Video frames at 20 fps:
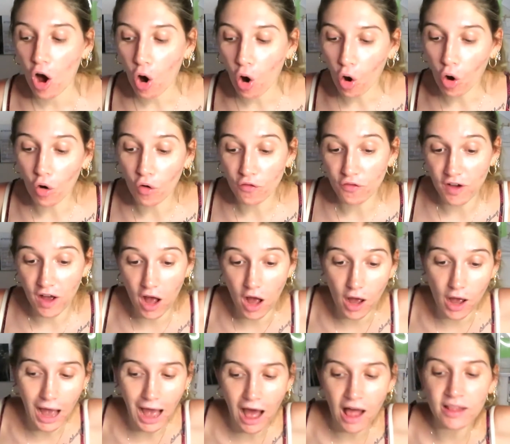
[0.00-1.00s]
of
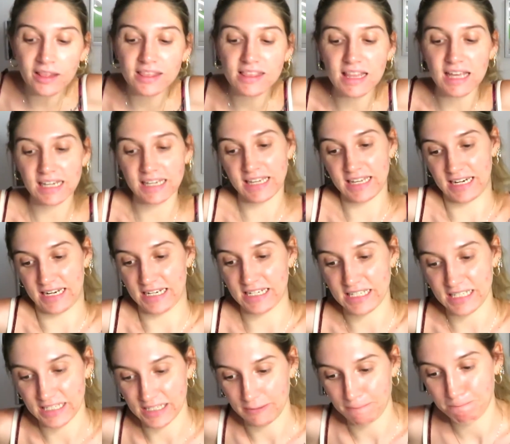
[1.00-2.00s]

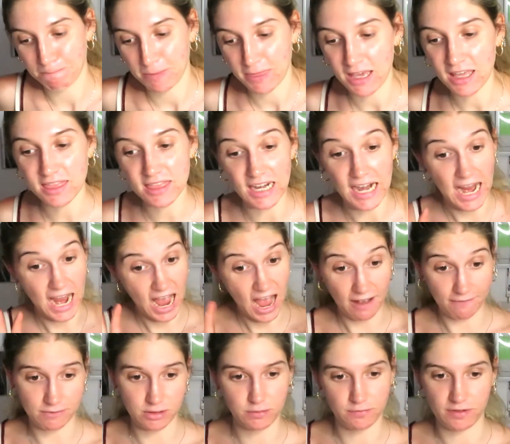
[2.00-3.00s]
unluckiness that I
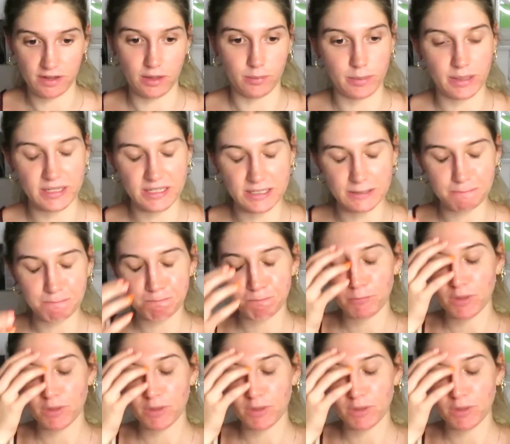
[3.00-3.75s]
have to film it.